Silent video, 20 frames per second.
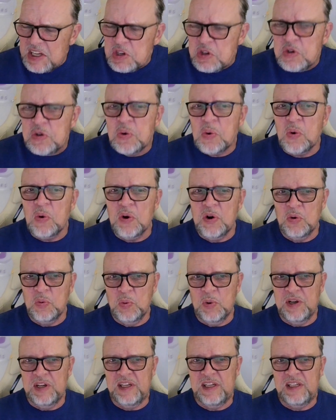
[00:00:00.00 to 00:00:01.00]

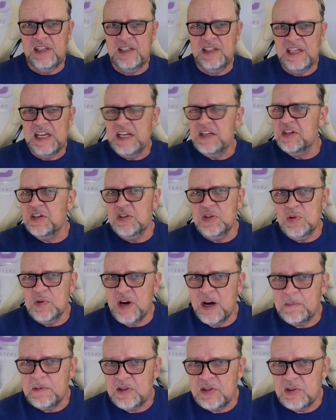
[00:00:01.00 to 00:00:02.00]
doorway into new
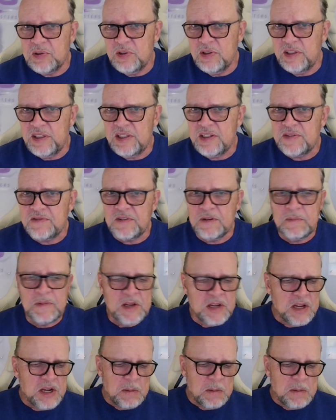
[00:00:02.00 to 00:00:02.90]
opportunities, from